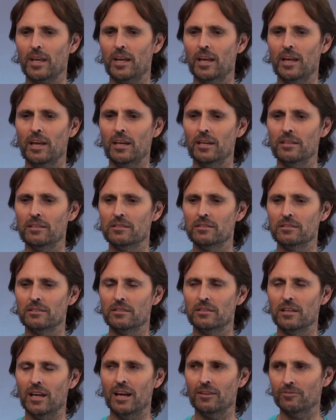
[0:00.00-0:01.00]
And
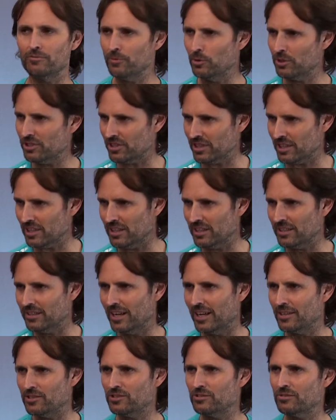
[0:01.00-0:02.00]
unfortunately,
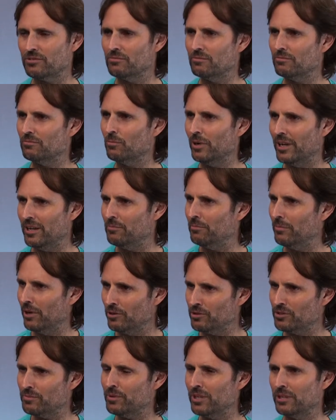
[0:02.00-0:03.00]
that's where
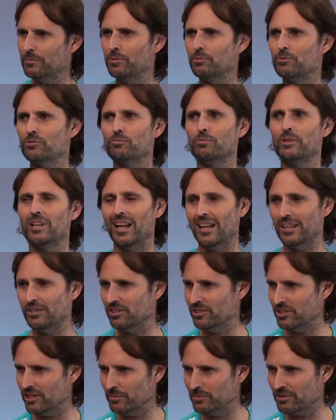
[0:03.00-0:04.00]
most people's
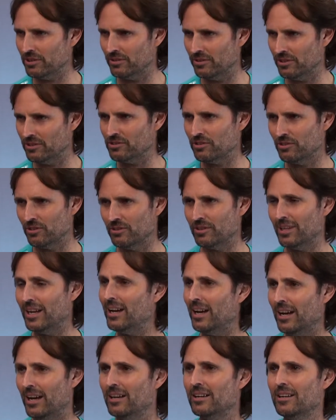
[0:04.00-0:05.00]
relationships on this earth
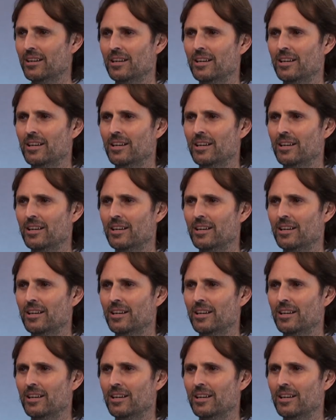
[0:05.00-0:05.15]
are.